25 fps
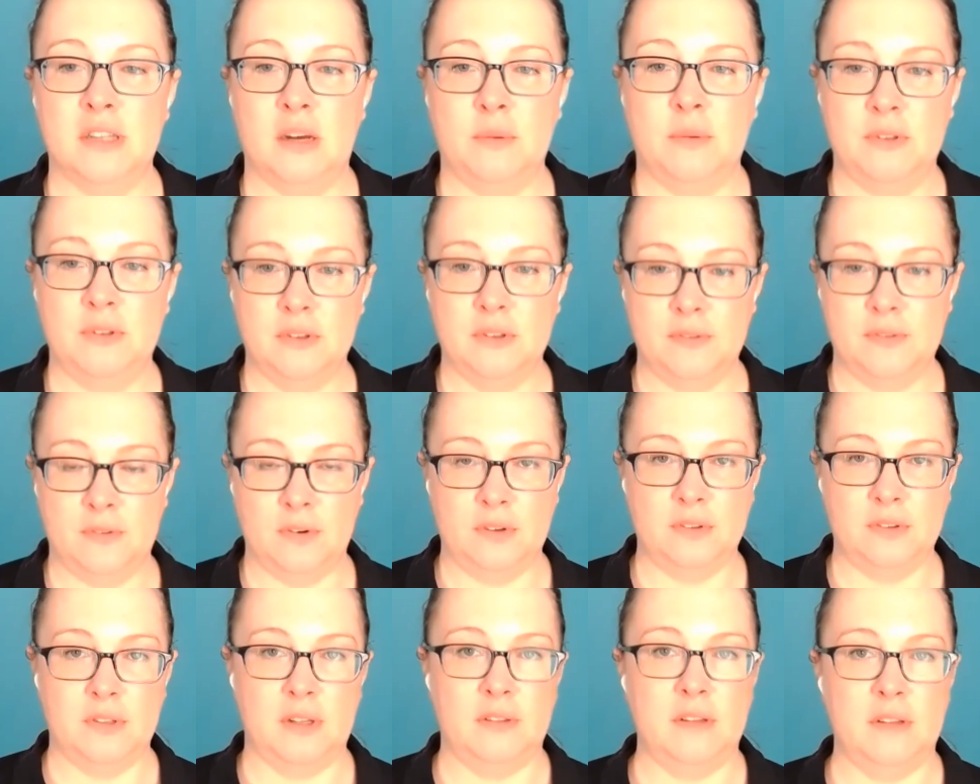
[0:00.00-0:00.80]
That was the
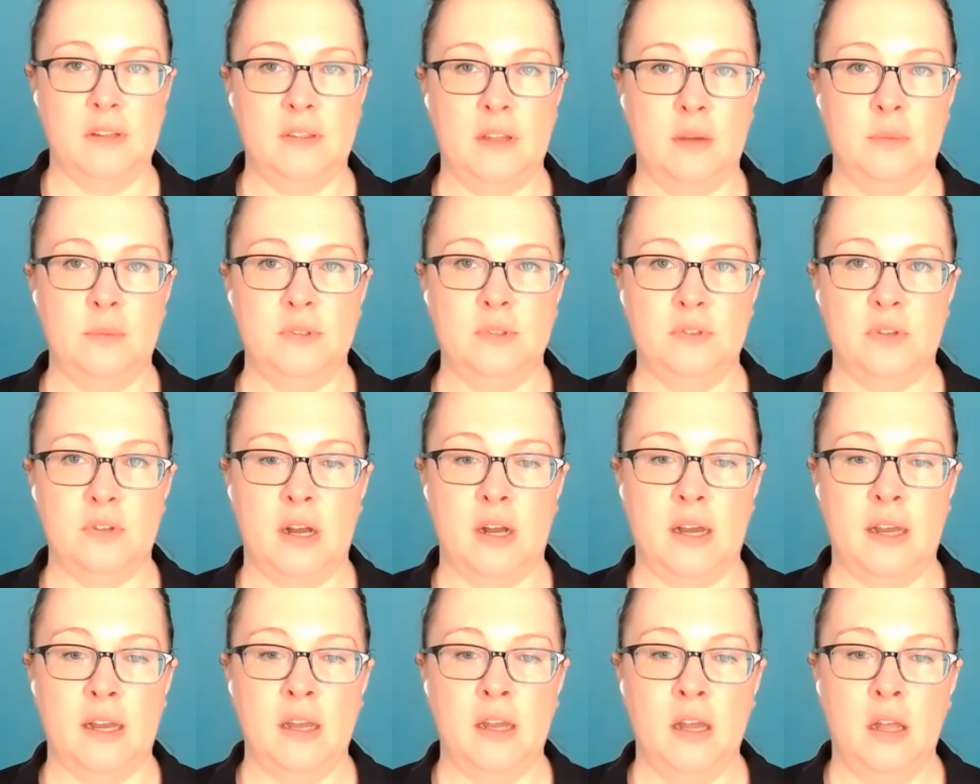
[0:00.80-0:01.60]
first thing that they would
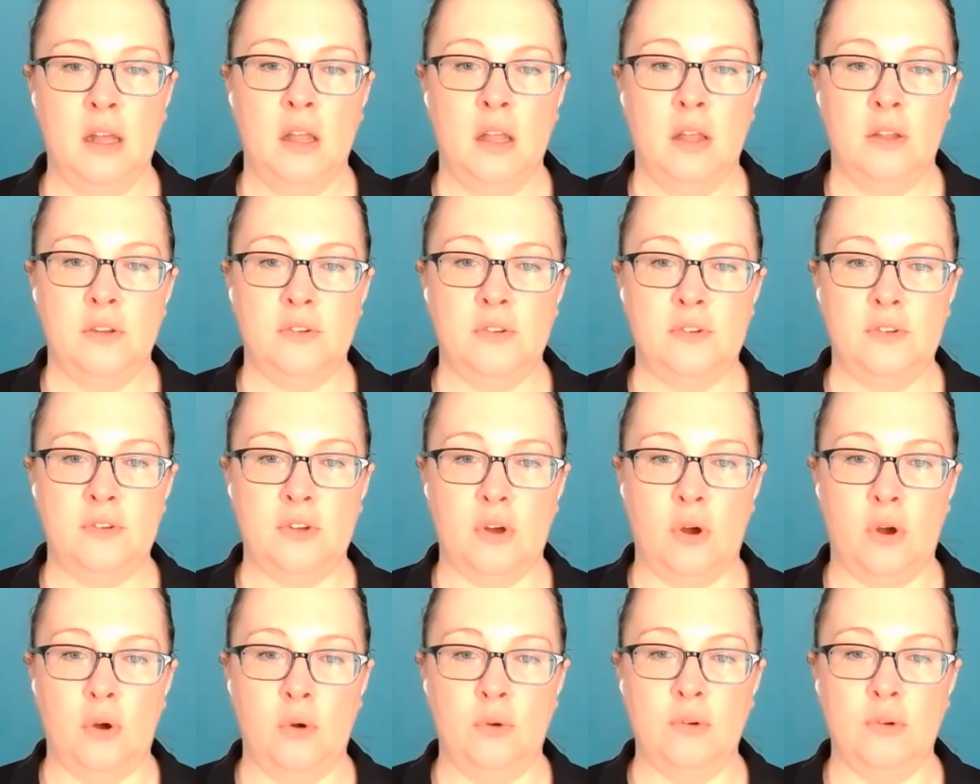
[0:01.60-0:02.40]
try.
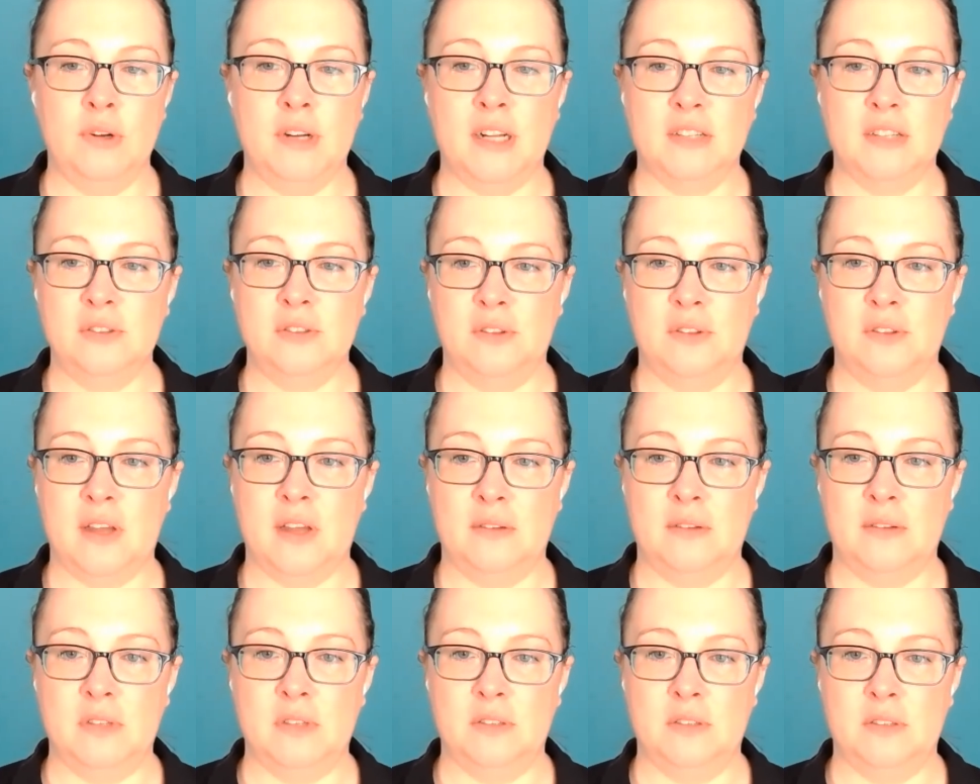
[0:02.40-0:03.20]
So credential
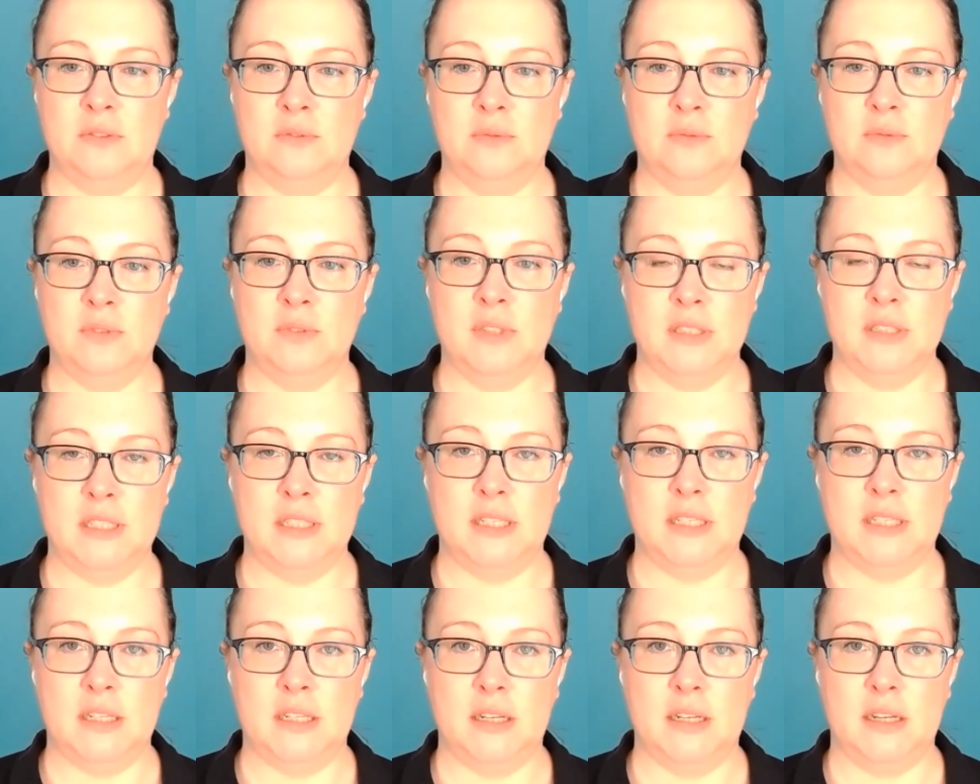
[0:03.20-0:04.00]
theft is
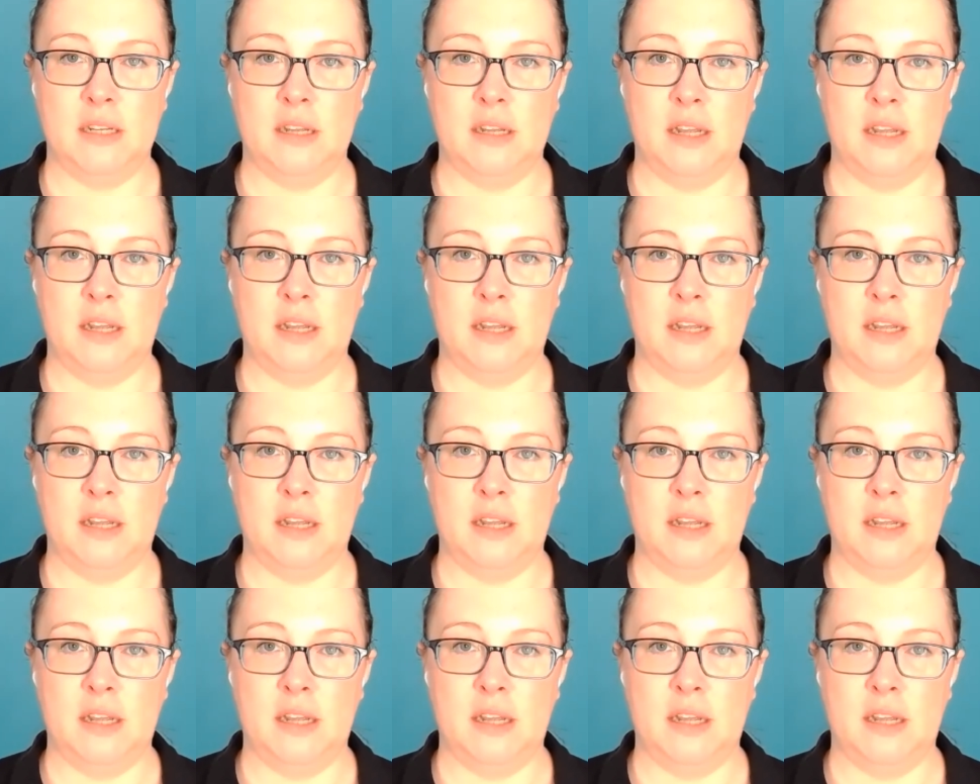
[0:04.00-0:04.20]
really